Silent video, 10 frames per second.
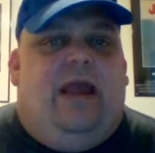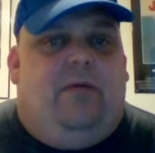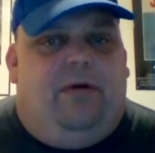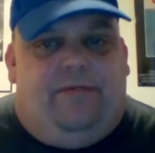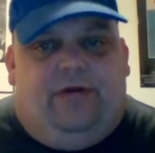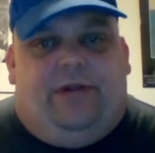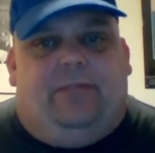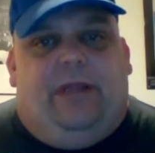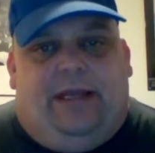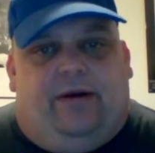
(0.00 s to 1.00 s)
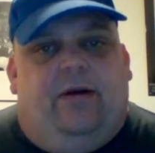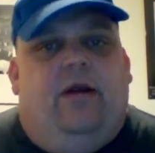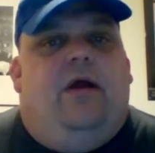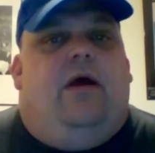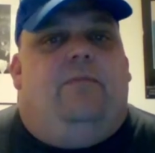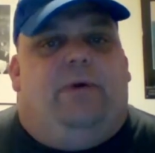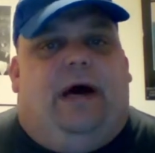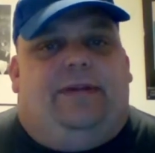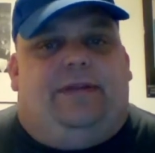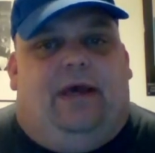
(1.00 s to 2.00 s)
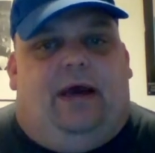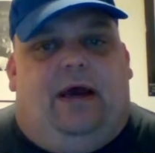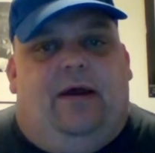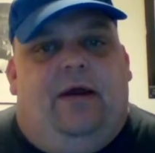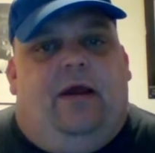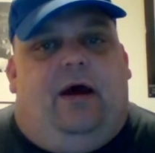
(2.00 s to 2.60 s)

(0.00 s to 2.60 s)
We'll review them later. But uh,